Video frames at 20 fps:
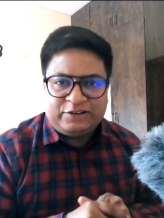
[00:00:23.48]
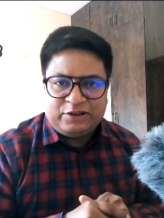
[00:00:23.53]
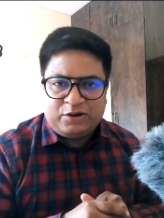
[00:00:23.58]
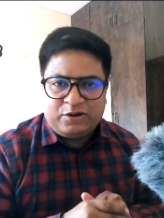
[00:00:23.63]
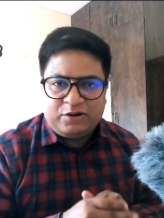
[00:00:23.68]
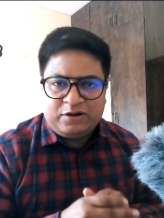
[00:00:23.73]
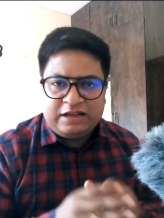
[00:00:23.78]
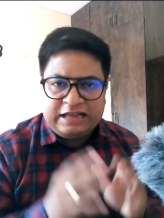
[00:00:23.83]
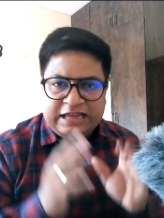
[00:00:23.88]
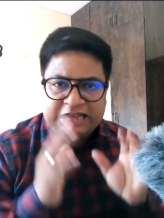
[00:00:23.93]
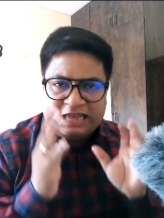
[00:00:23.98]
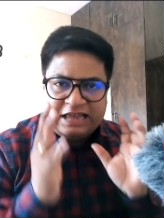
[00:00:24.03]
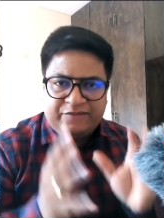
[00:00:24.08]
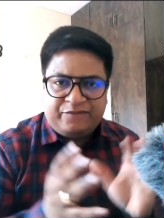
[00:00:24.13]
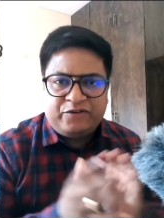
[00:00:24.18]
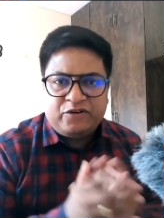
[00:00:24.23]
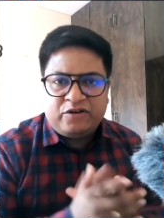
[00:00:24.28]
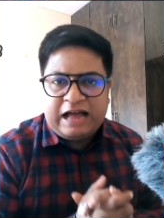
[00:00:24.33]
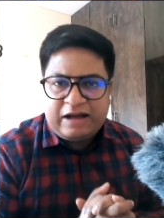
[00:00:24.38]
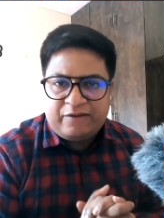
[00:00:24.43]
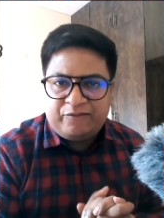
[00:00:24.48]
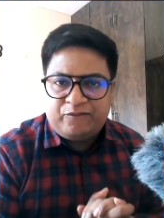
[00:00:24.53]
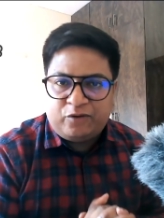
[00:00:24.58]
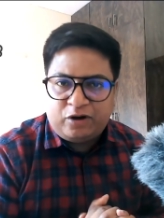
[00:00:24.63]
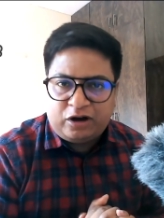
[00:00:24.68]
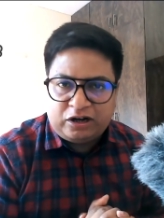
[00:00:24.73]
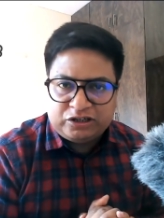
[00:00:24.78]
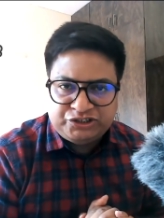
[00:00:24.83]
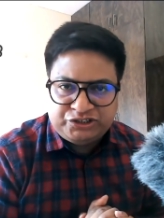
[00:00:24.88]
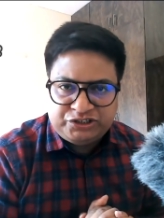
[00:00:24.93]
So if you
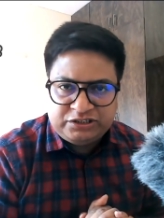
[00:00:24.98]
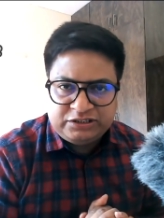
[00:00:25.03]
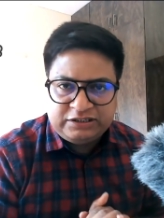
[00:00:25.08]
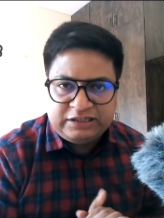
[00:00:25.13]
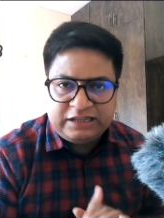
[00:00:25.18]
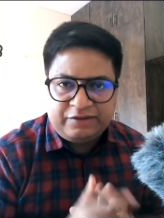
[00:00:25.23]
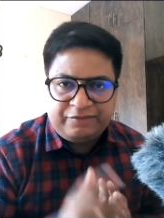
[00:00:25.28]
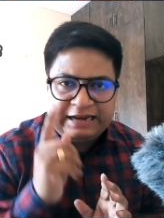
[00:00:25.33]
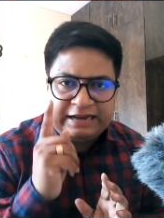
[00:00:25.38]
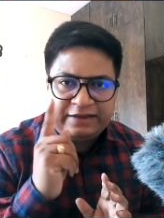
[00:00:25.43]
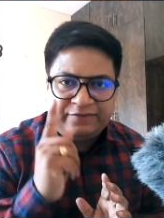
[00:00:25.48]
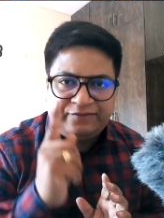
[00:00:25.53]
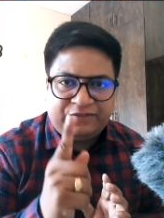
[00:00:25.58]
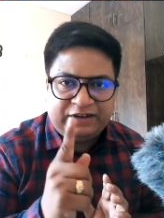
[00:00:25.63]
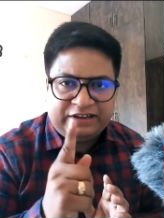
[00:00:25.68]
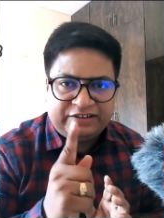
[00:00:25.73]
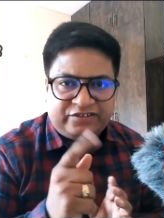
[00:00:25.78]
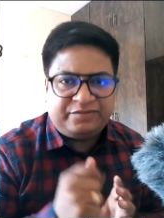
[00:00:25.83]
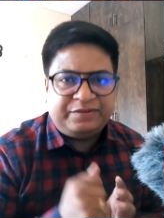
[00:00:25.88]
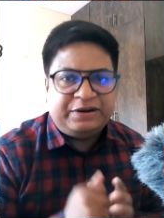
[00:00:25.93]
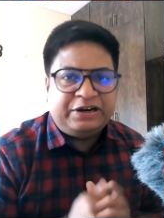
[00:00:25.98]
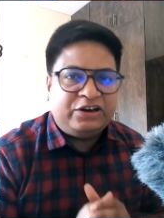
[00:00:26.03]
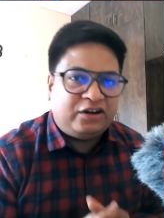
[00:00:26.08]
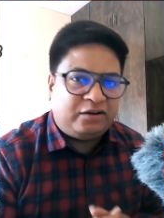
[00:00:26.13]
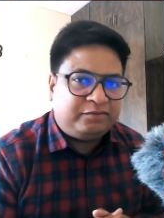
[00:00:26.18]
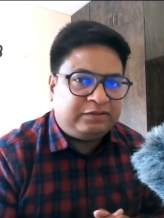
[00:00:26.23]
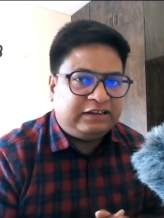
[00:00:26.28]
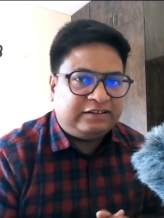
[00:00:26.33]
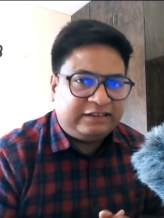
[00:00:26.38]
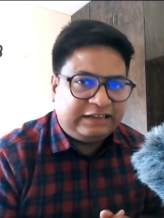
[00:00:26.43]
have watched the very first
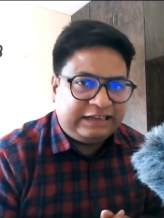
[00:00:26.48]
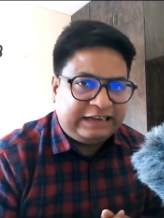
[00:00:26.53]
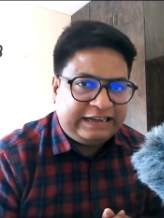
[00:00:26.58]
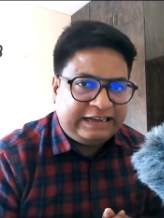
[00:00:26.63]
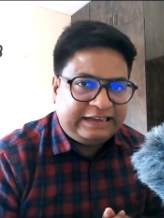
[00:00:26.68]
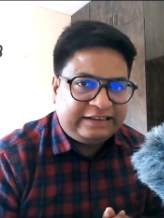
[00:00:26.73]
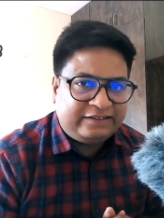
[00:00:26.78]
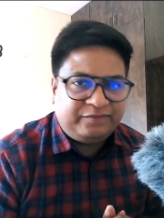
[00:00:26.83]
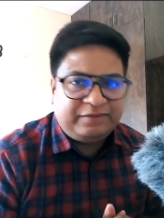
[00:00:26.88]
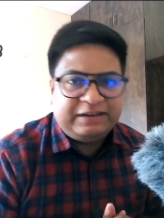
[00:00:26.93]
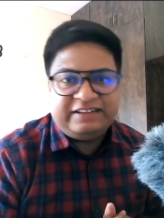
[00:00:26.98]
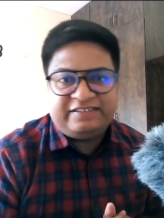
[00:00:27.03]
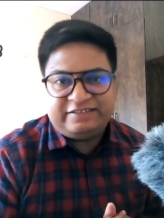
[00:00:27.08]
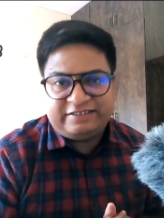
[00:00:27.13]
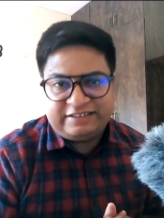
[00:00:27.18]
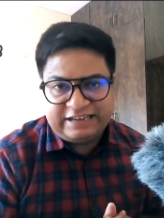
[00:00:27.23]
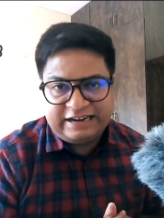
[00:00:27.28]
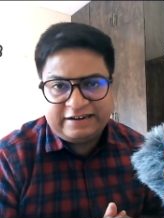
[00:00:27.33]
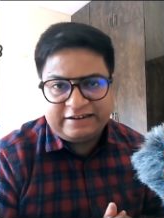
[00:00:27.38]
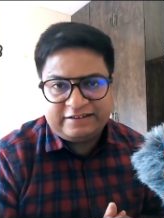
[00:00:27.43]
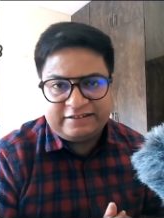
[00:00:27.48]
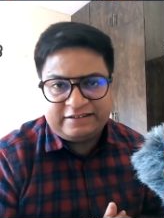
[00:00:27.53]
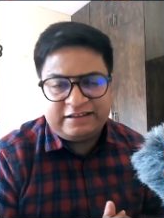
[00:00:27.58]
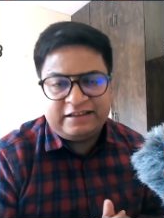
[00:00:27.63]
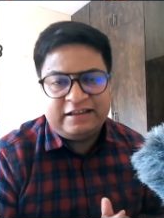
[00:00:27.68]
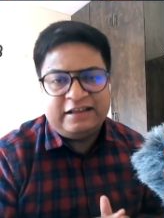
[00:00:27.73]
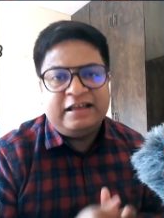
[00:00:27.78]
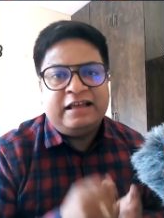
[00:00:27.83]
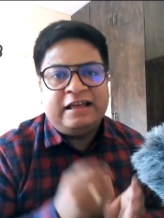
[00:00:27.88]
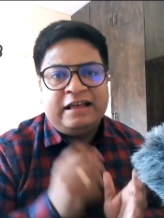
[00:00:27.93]
video of this series, which
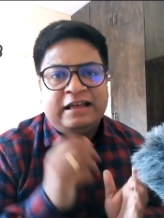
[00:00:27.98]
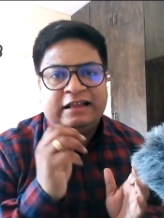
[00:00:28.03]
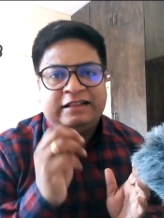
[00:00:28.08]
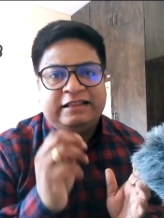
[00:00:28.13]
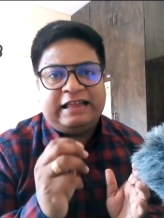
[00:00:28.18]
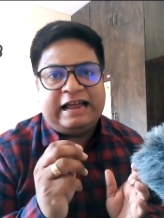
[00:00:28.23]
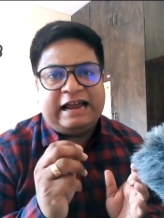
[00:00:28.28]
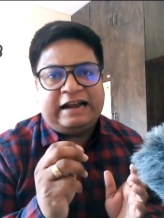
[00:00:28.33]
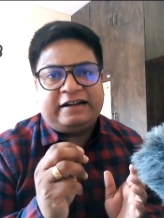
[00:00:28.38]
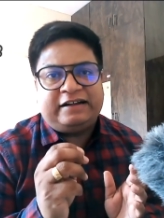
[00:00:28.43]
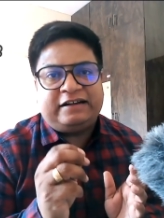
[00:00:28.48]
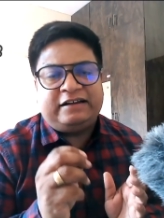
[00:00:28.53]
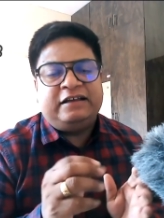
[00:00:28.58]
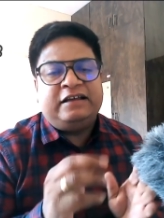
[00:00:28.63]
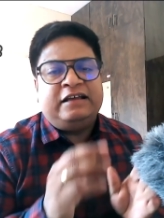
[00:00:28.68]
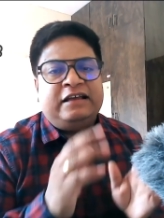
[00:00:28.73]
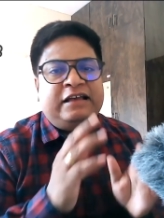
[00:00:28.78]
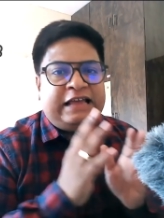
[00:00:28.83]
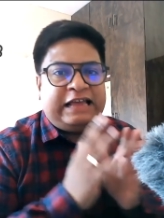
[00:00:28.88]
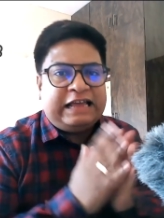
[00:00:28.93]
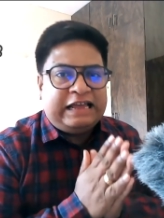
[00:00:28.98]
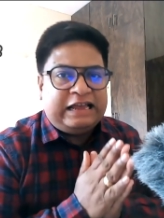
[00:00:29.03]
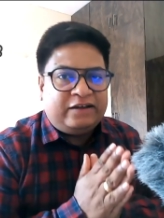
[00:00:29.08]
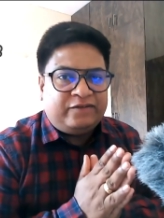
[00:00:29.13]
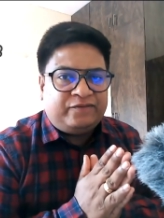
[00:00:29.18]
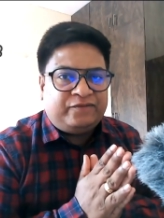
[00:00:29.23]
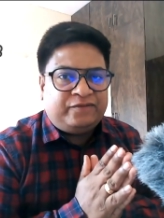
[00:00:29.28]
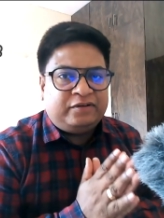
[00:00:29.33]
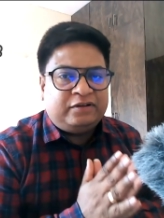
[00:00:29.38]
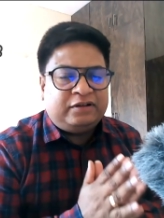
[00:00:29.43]
shares that
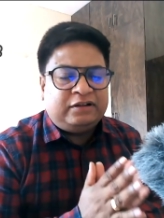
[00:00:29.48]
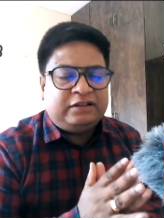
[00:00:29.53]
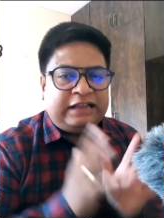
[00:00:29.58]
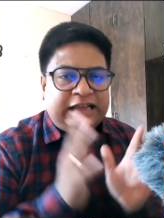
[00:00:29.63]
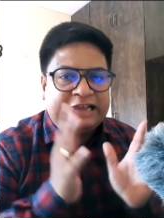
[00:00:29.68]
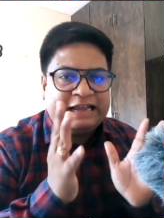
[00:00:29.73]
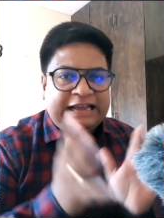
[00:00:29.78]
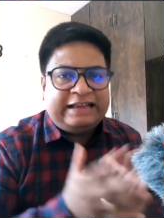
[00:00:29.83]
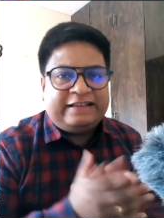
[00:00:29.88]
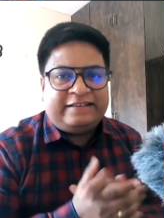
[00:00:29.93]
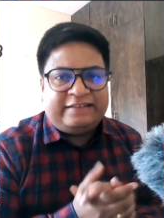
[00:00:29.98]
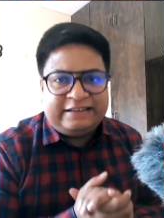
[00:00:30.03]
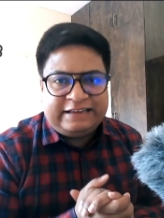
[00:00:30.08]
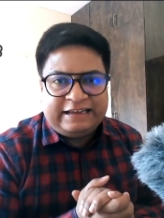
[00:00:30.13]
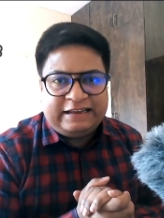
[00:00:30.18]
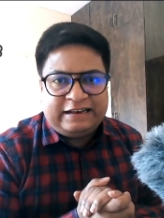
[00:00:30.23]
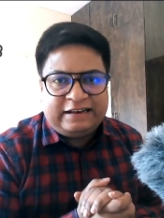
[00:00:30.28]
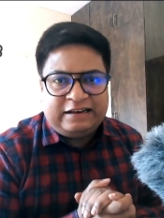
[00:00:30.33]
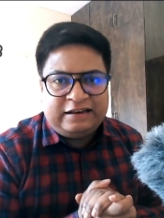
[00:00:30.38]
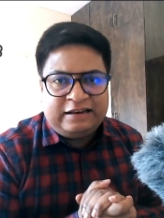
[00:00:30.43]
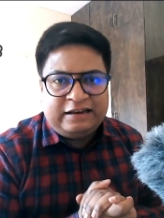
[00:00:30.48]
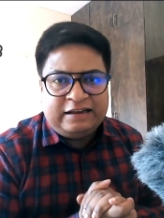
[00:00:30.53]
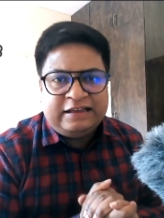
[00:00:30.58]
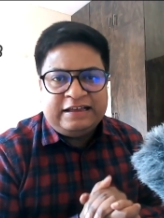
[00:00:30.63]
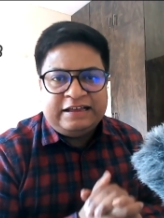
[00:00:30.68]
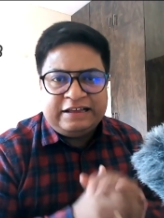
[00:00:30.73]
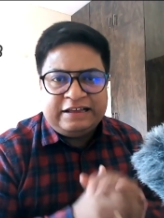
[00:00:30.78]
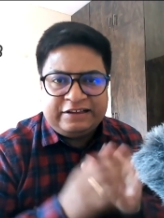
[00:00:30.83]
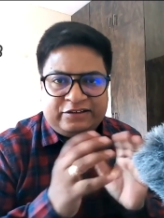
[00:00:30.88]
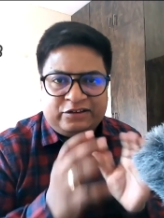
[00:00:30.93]
if the ACL
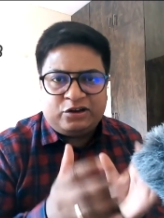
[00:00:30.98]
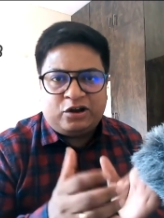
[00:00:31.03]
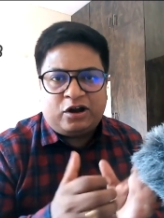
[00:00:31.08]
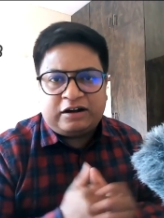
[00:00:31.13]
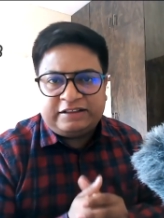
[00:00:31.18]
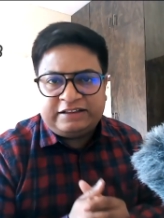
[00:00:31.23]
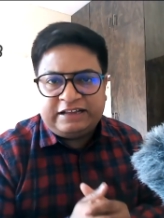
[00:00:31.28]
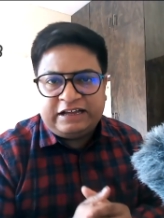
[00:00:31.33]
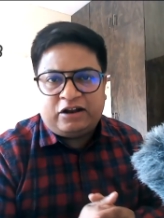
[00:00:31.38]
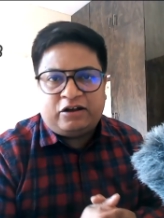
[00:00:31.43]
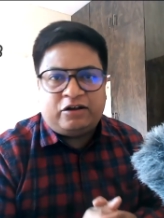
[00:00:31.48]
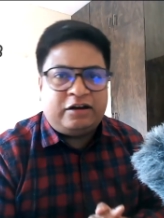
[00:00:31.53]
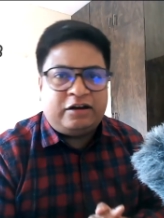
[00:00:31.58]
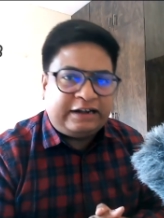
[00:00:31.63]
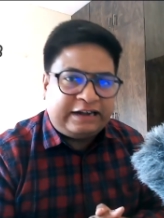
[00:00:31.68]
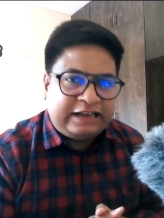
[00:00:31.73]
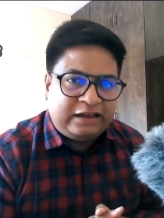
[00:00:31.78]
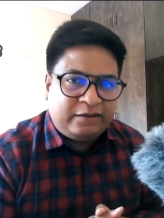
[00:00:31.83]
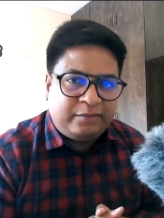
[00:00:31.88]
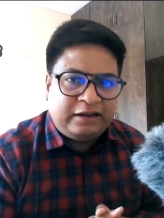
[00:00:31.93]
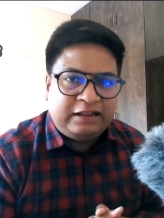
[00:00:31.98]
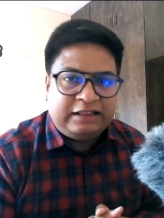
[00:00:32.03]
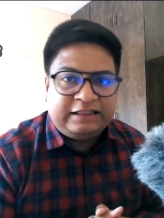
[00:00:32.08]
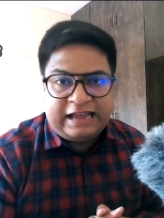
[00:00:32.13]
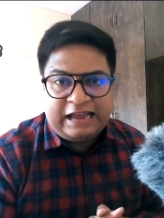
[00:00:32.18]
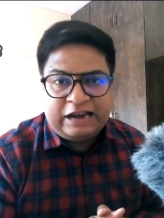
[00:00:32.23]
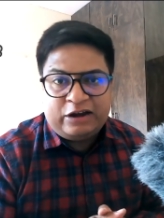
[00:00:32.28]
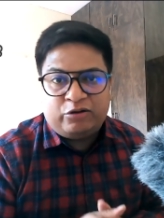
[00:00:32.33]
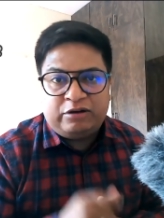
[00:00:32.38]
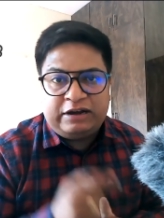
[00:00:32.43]
is not there on a
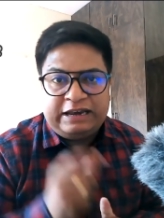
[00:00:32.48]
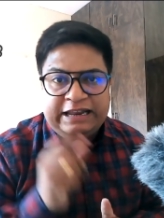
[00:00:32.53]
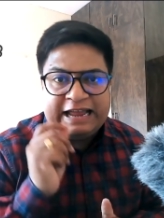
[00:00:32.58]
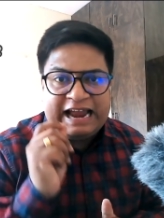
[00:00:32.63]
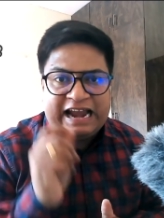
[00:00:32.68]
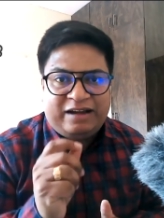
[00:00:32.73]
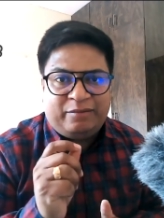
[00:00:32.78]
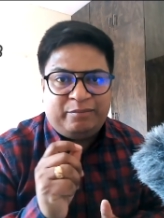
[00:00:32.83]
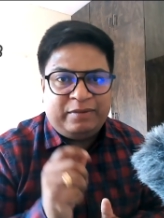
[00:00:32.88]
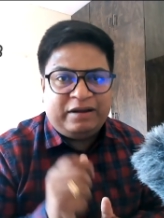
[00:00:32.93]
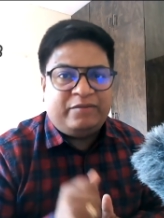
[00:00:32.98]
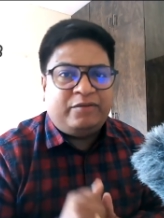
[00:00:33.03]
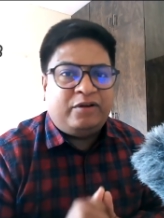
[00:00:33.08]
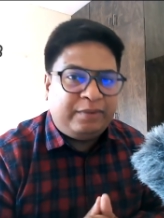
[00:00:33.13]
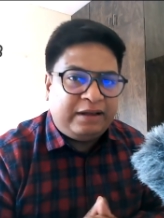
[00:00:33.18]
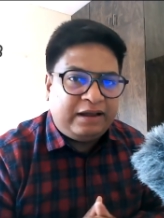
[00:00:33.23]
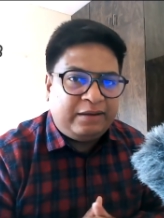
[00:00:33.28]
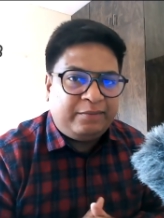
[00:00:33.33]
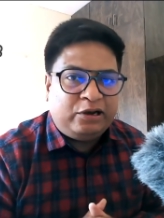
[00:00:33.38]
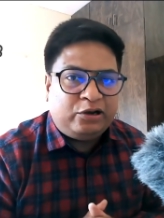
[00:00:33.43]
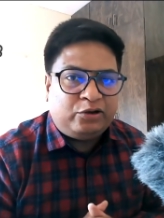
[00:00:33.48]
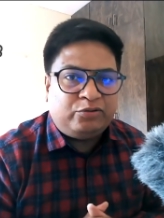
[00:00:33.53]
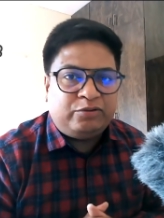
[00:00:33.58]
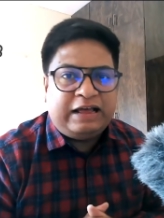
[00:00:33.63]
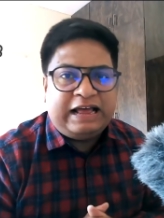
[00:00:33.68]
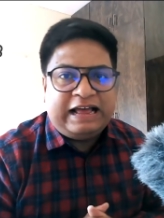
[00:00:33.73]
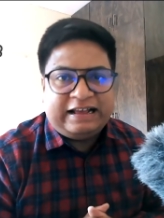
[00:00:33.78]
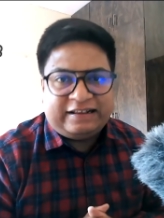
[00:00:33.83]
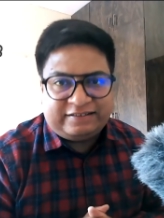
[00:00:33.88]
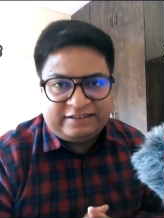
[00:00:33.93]
table, then only admin will be able
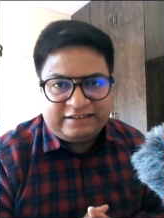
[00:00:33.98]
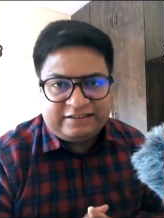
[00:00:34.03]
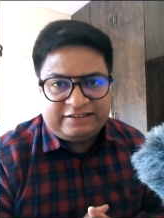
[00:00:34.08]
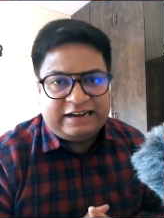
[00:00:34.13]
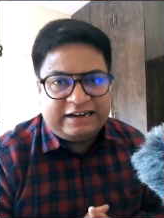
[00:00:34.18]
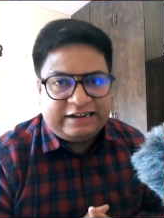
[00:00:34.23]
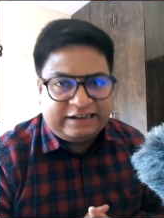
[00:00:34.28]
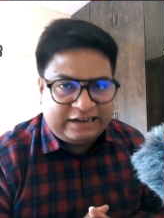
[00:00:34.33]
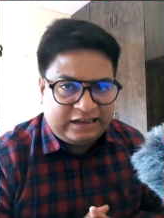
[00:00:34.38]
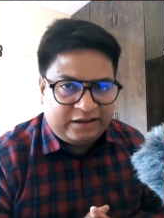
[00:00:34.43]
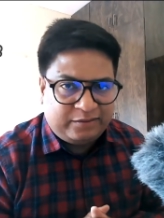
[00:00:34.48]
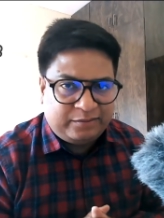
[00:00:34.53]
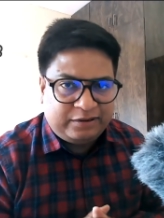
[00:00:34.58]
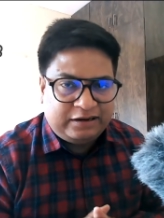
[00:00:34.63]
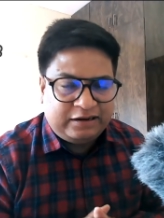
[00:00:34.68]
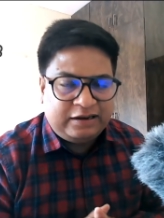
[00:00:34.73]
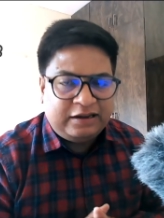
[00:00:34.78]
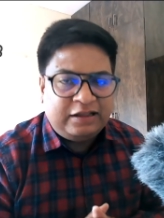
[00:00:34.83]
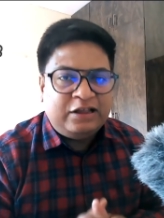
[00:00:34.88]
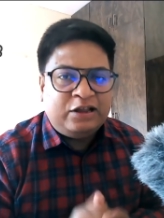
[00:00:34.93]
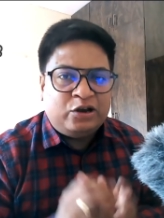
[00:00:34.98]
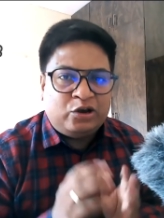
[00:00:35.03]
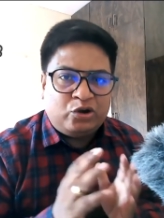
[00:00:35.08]
to access that table.